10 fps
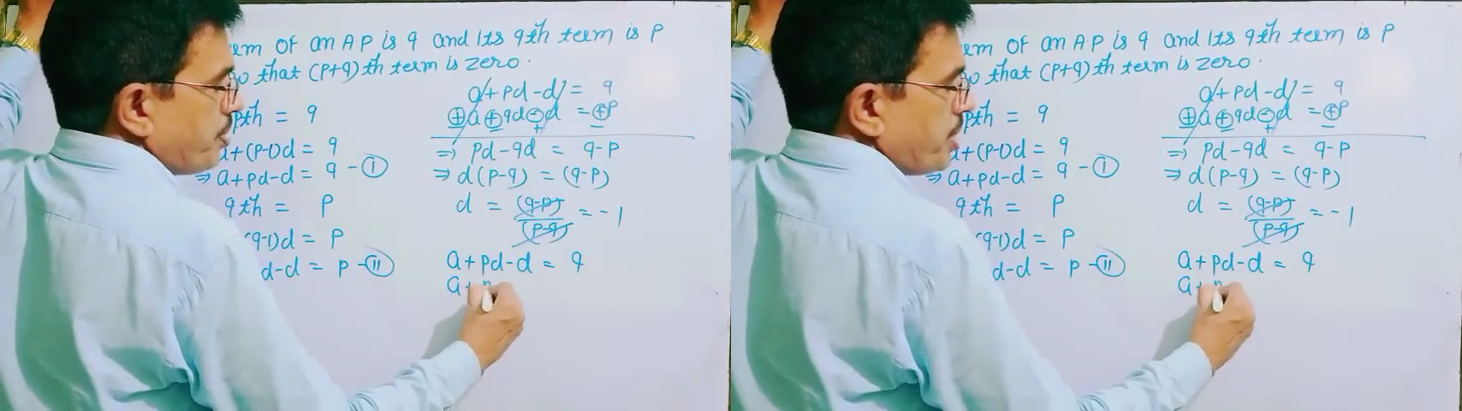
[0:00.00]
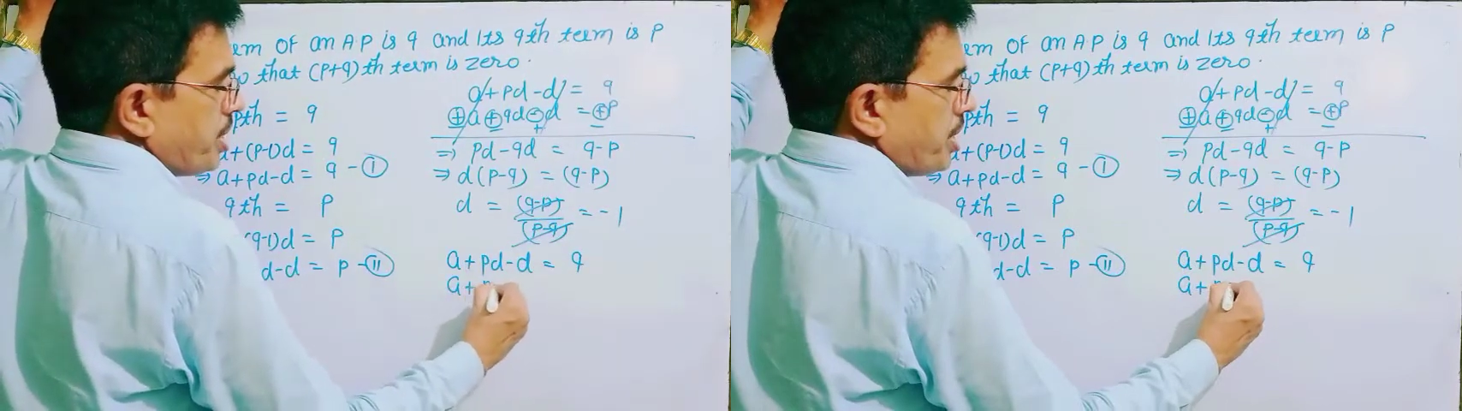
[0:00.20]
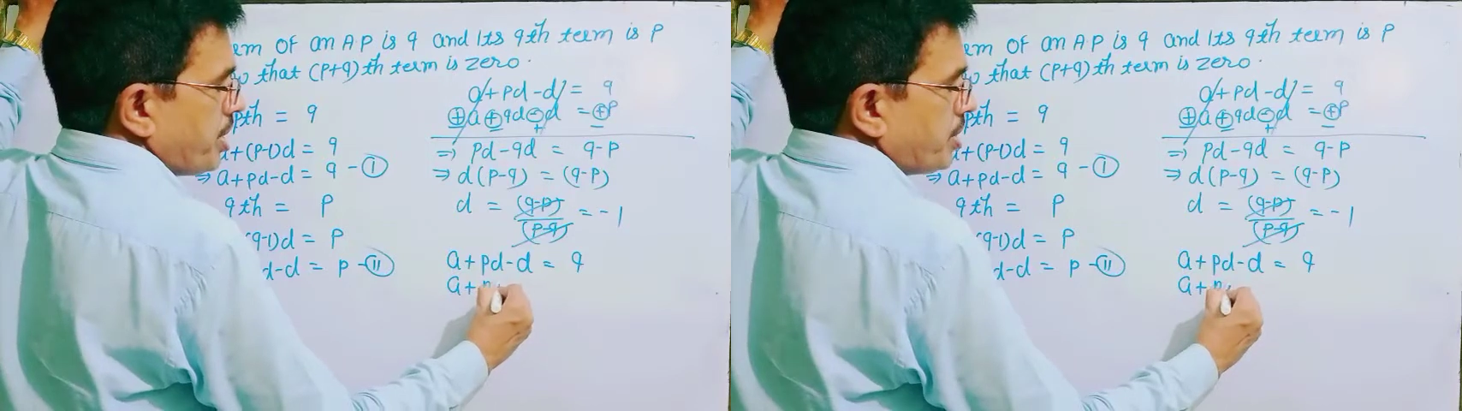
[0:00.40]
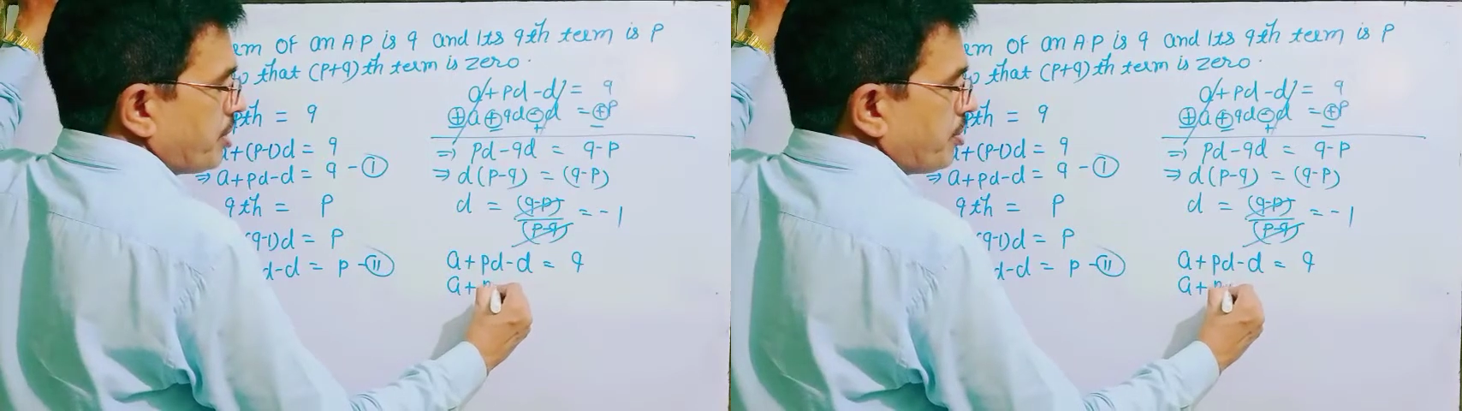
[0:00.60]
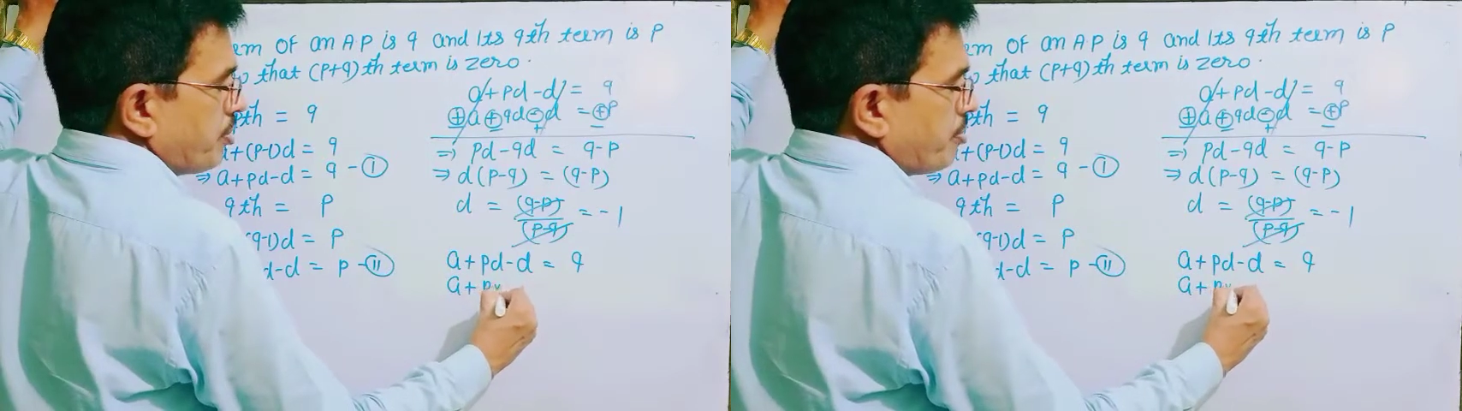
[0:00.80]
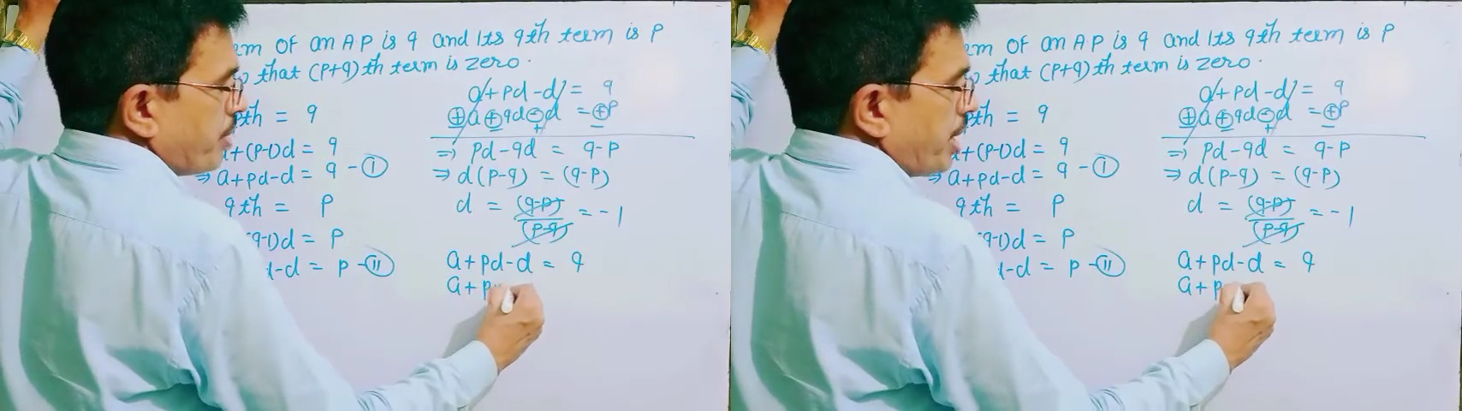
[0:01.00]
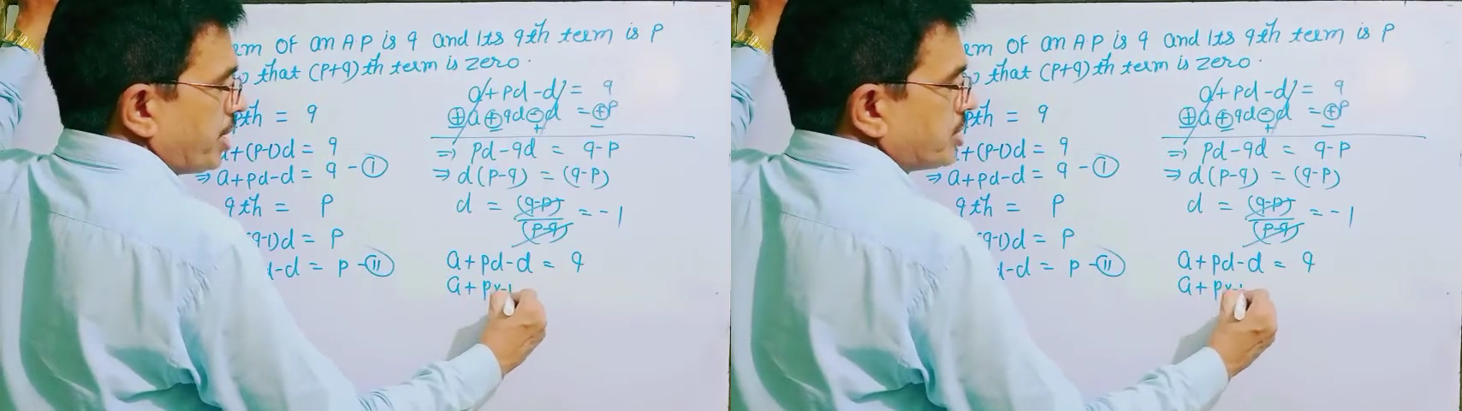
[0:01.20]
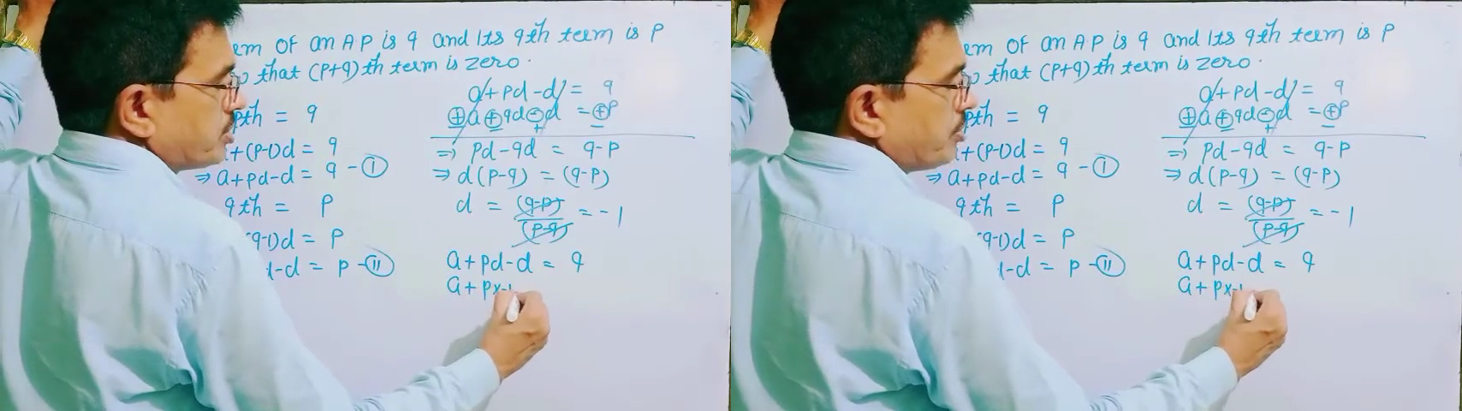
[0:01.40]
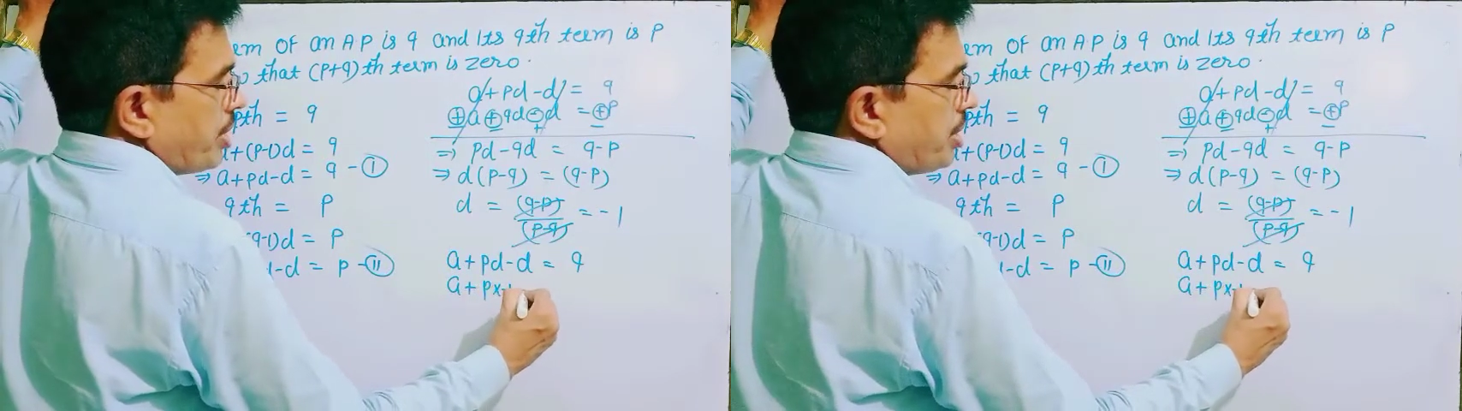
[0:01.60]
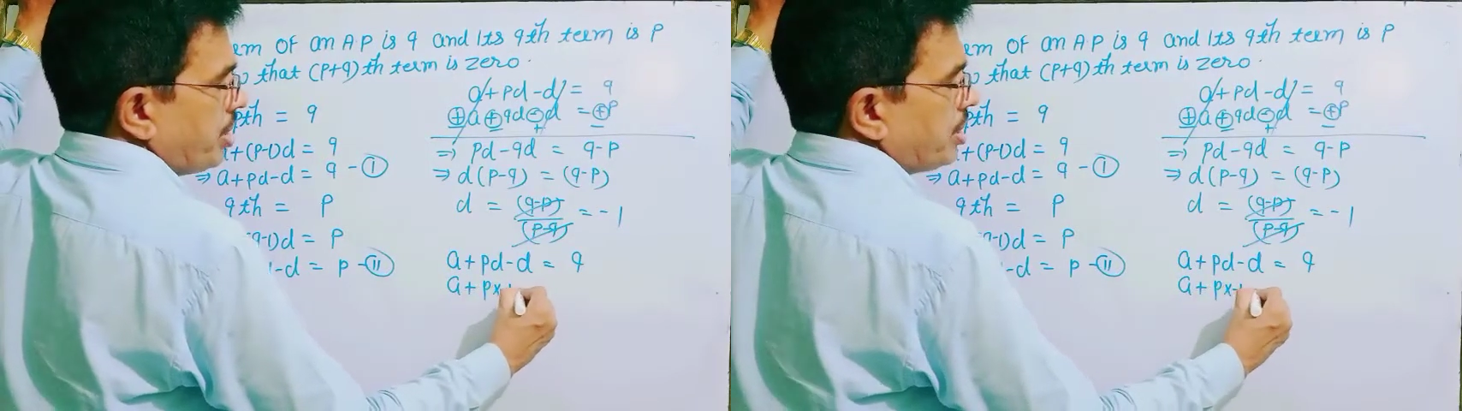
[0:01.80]
P into minus
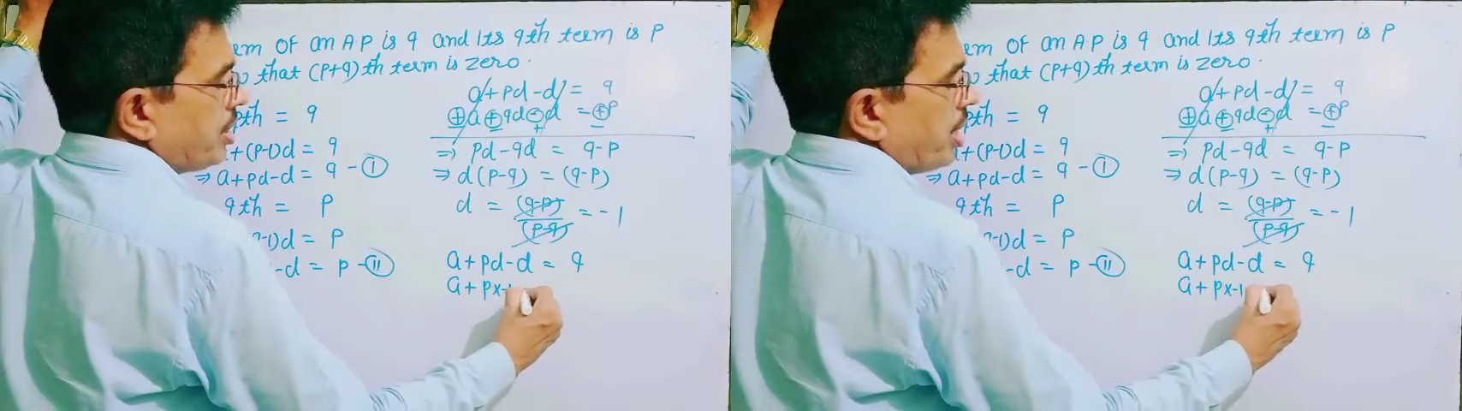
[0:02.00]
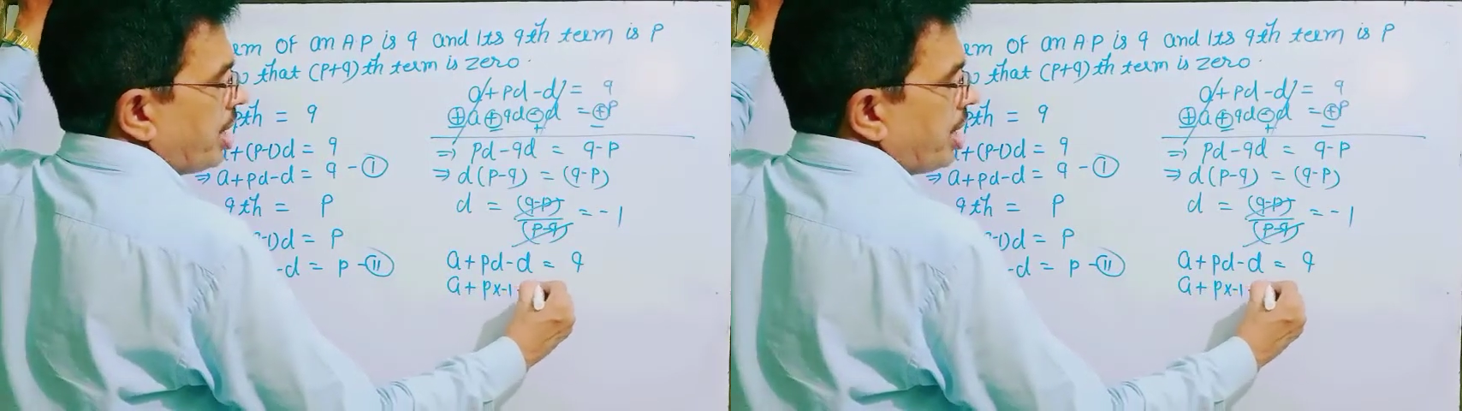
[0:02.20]
1